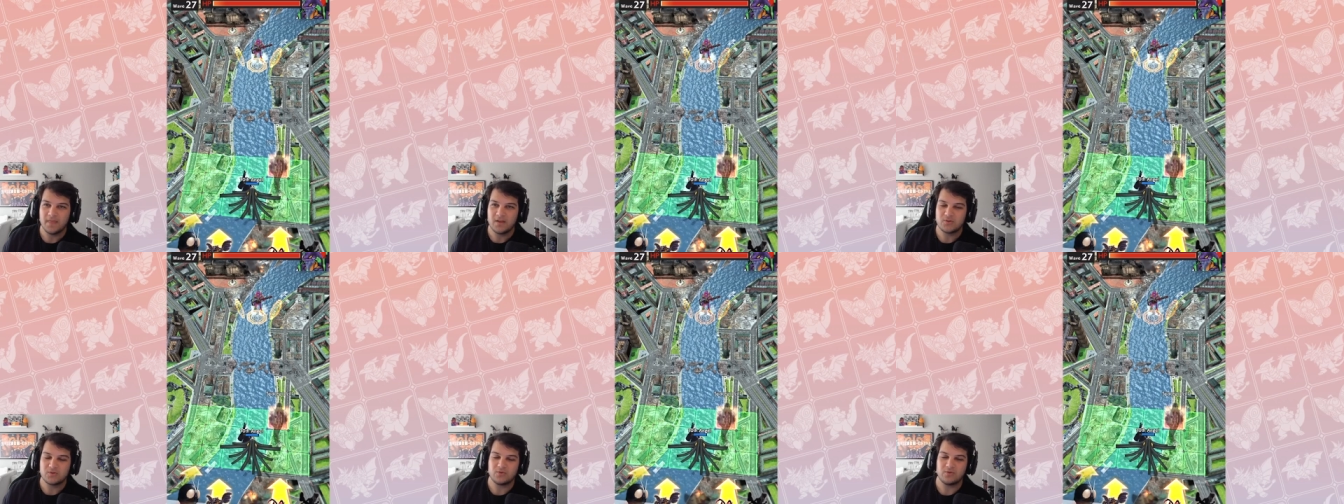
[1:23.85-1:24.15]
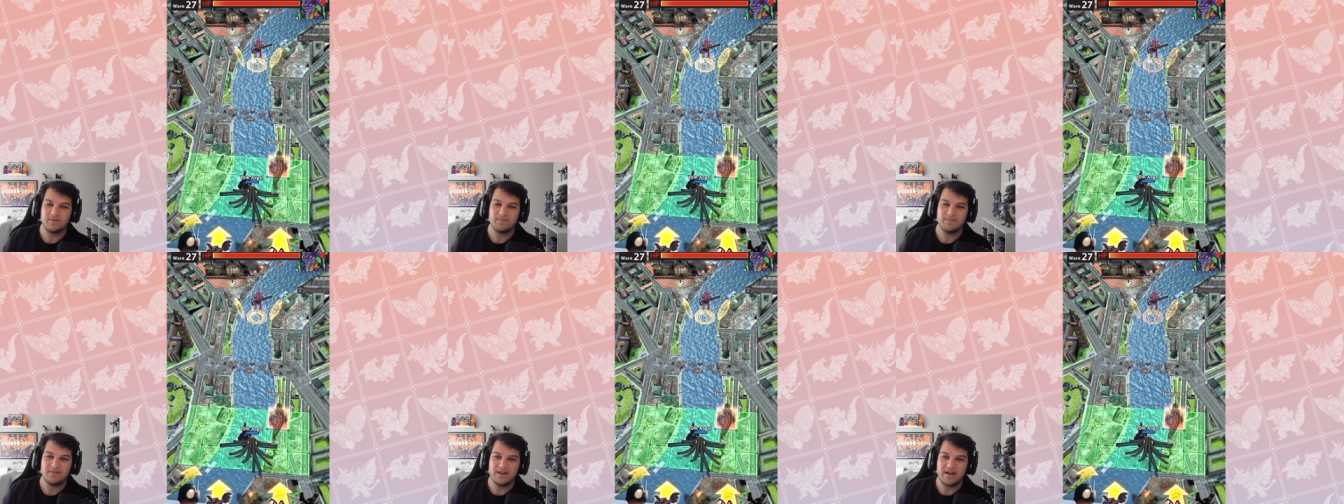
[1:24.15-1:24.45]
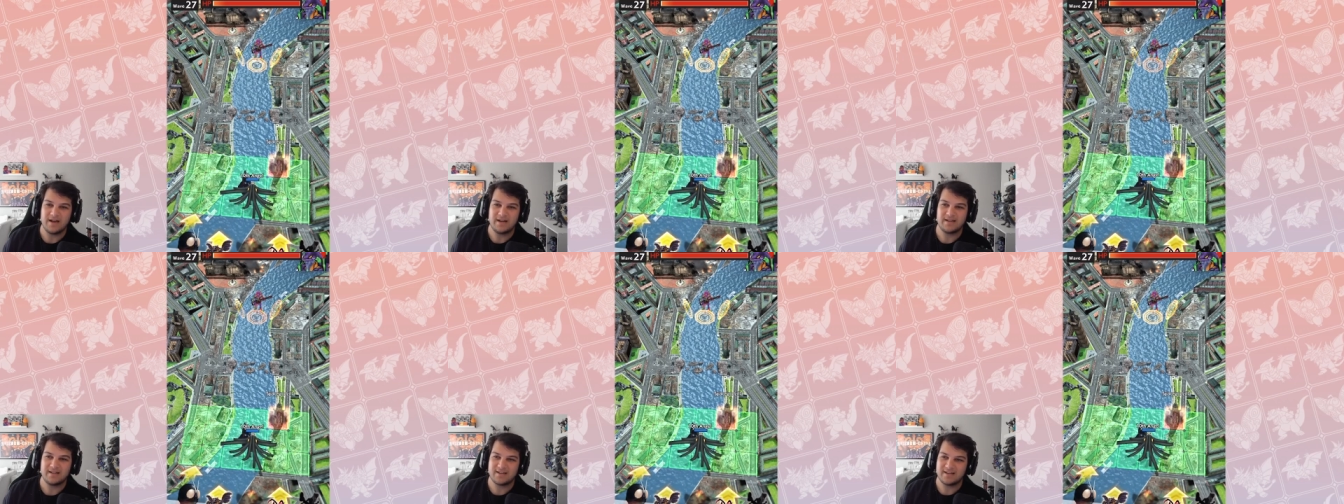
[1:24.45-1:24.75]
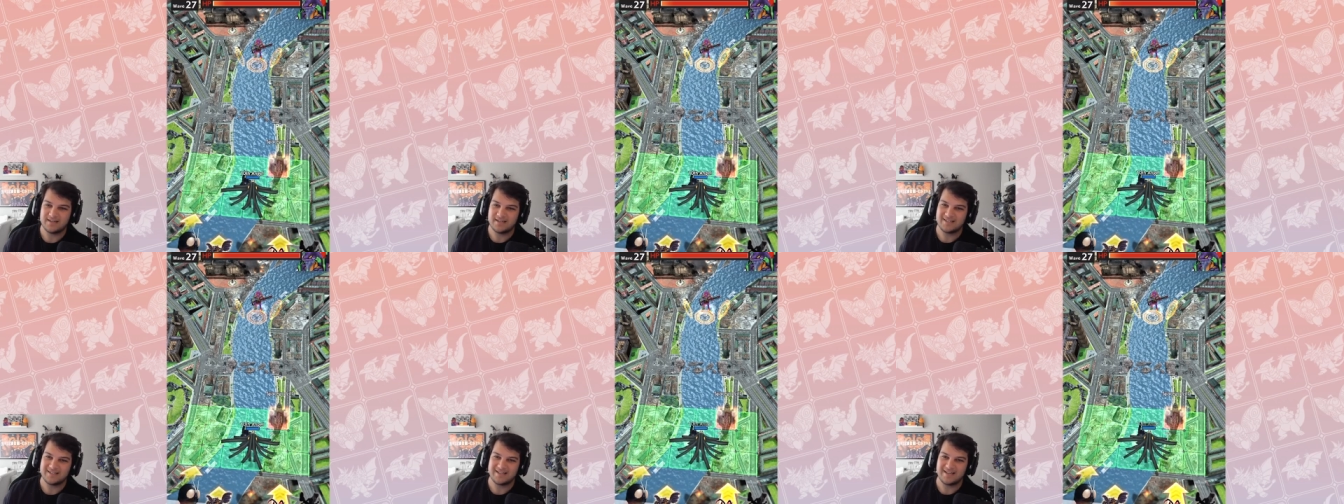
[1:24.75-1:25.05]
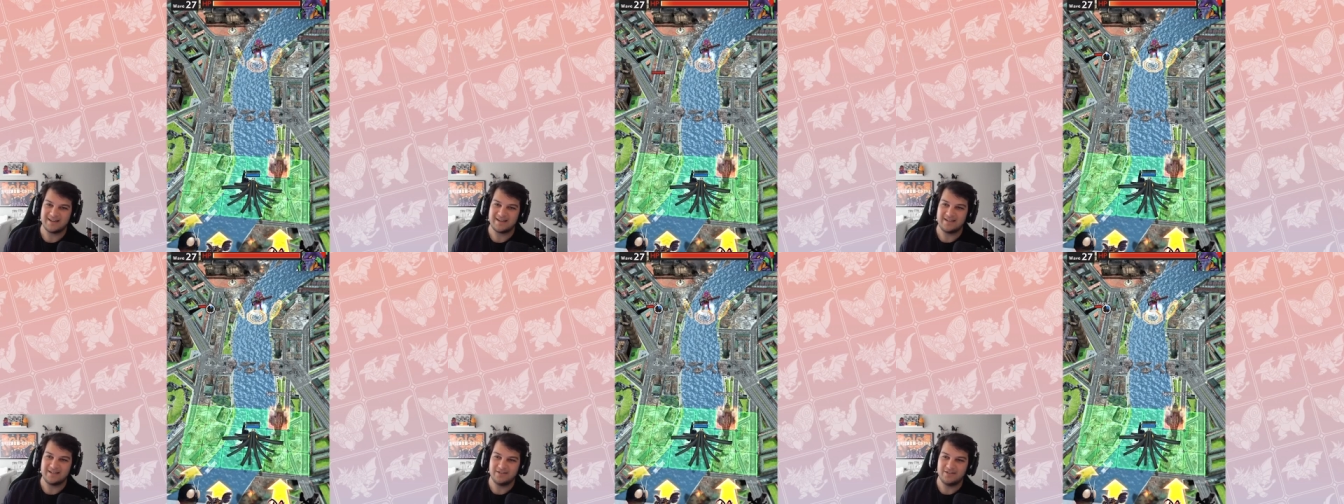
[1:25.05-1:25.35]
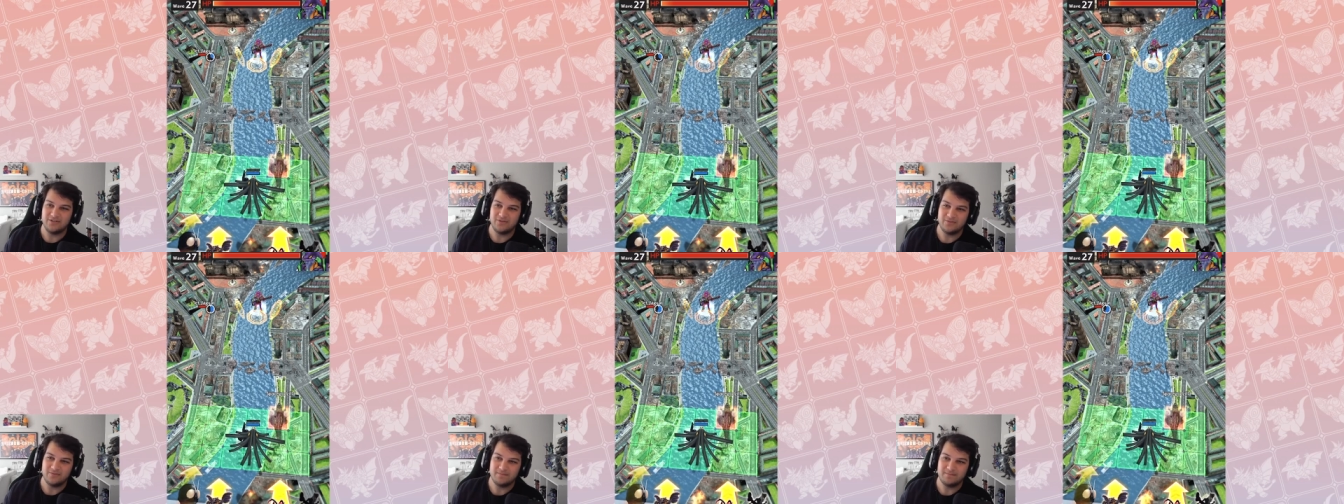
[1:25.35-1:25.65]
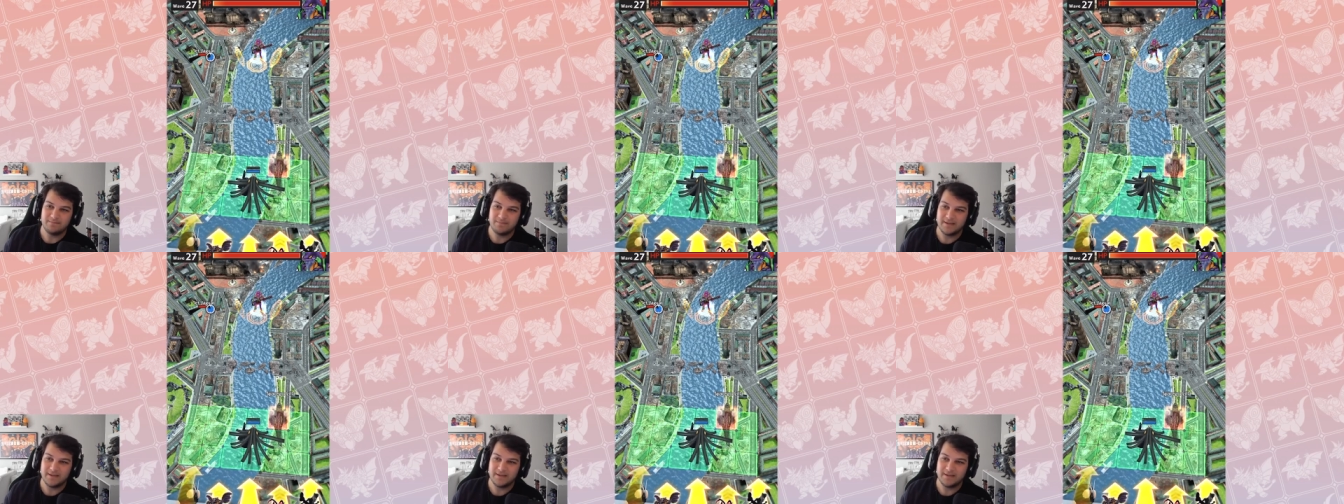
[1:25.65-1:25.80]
So I'm not going to say I do.